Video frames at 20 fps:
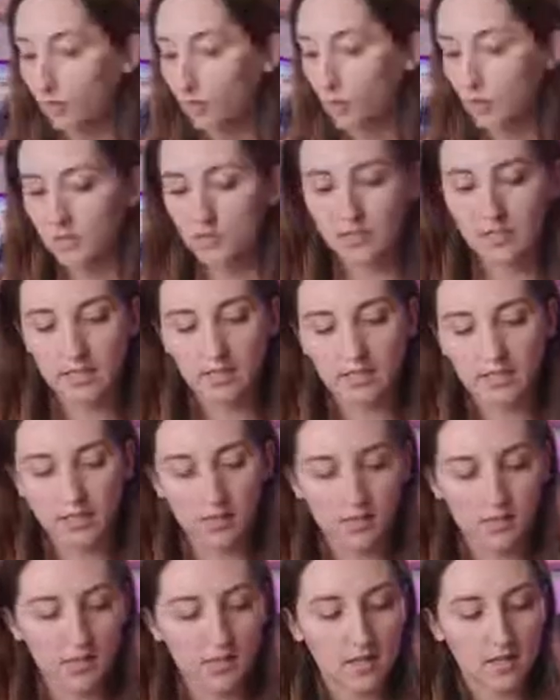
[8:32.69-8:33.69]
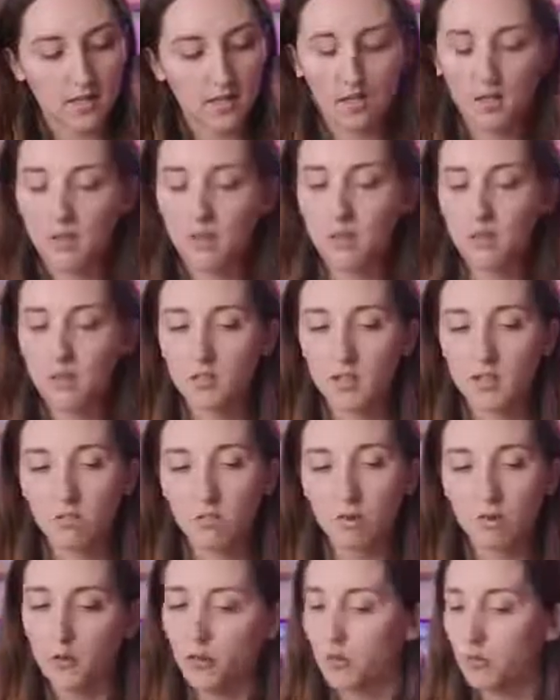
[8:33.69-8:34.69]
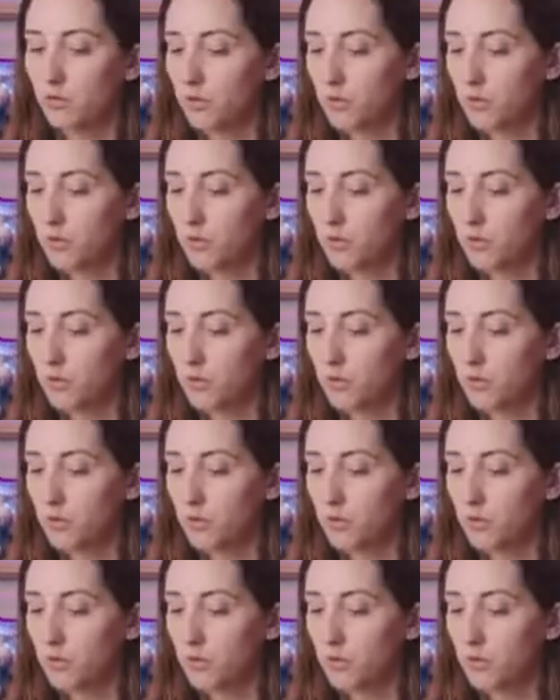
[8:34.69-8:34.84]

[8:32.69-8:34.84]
resistance than the Tomoko.